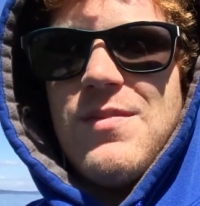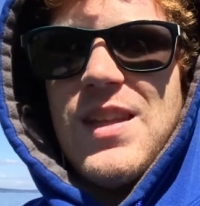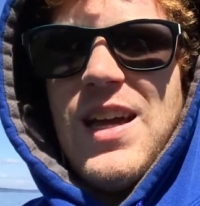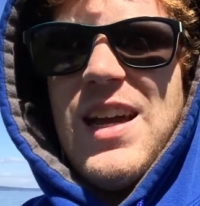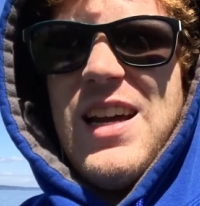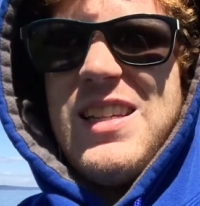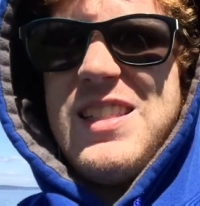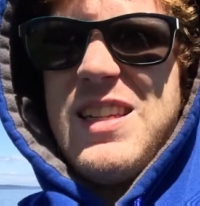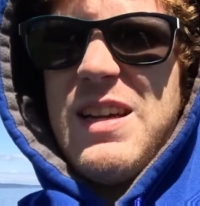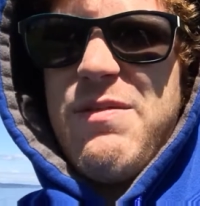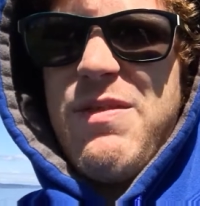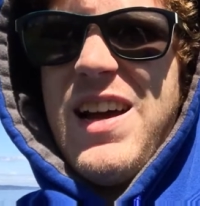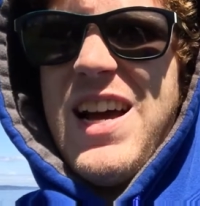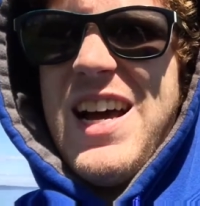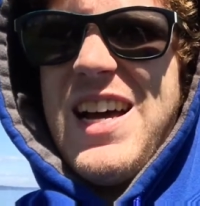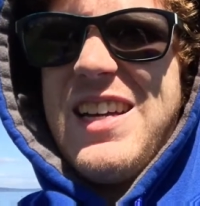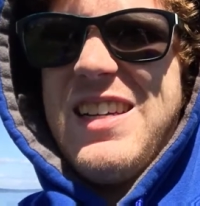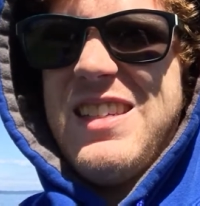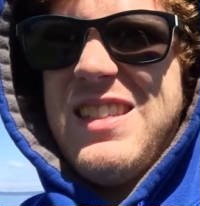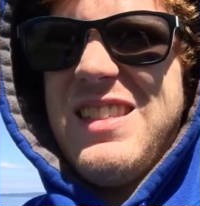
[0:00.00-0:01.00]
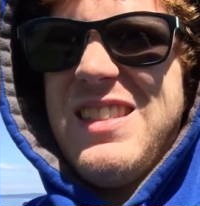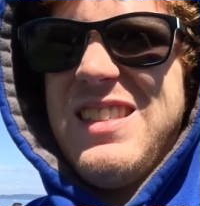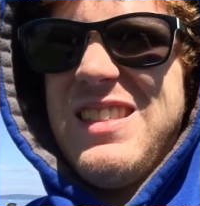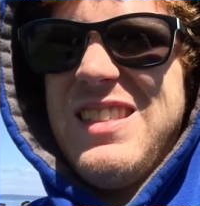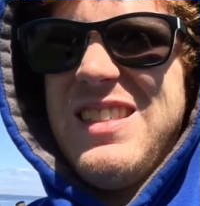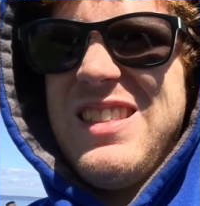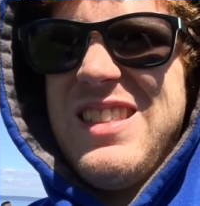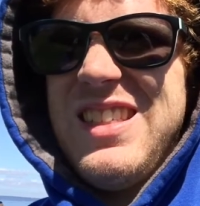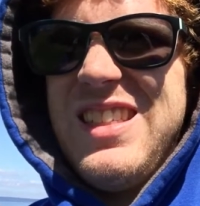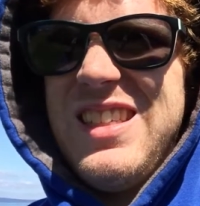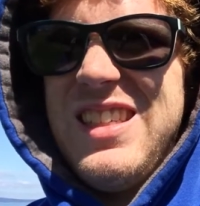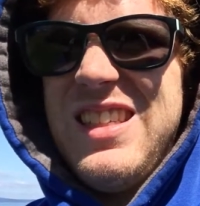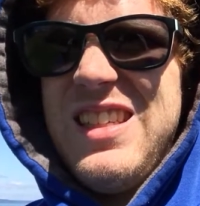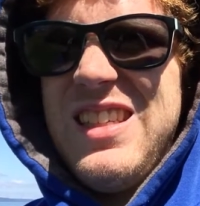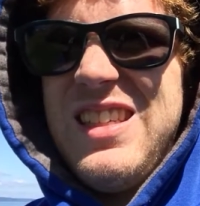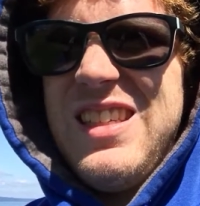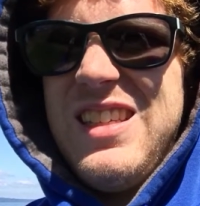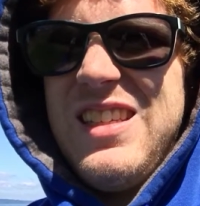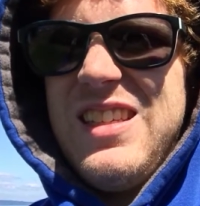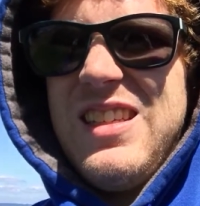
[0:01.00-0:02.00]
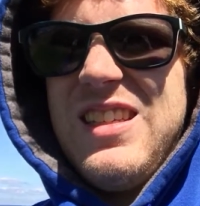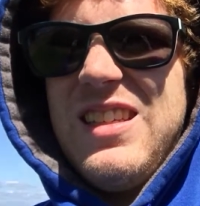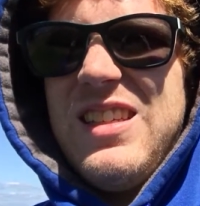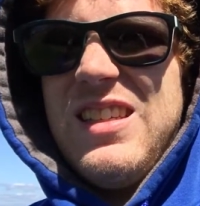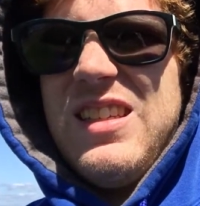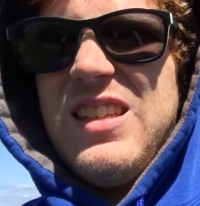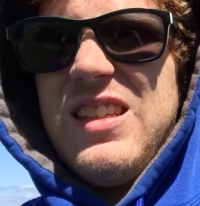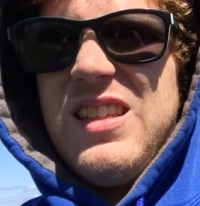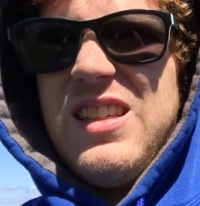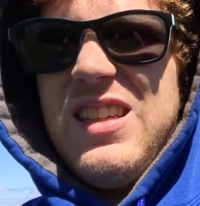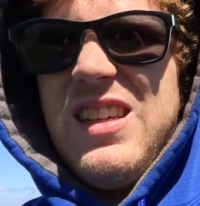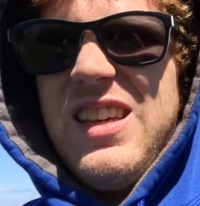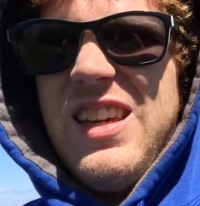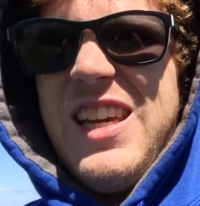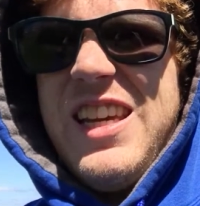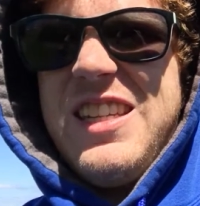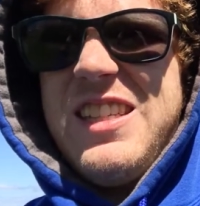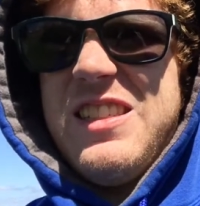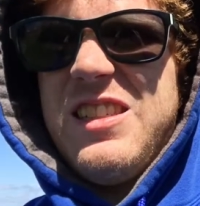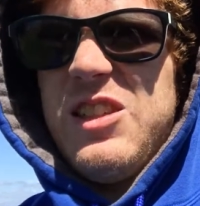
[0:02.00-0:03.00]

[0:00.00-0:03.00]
as I've had a eating